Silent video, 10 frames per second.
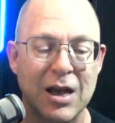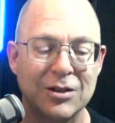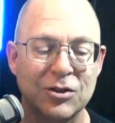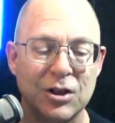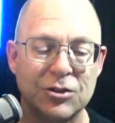
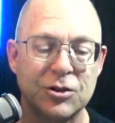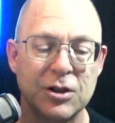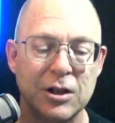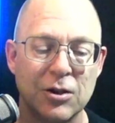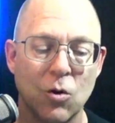as
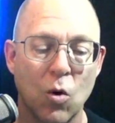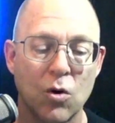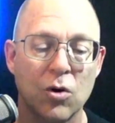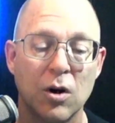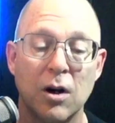listed in
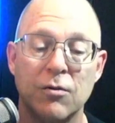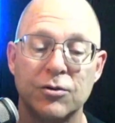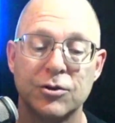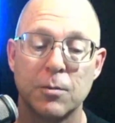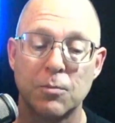order of
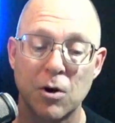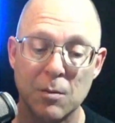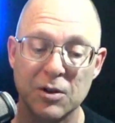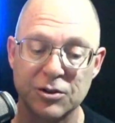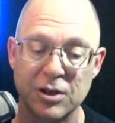
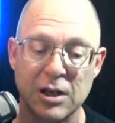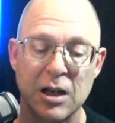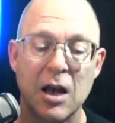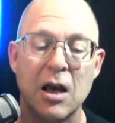supremacy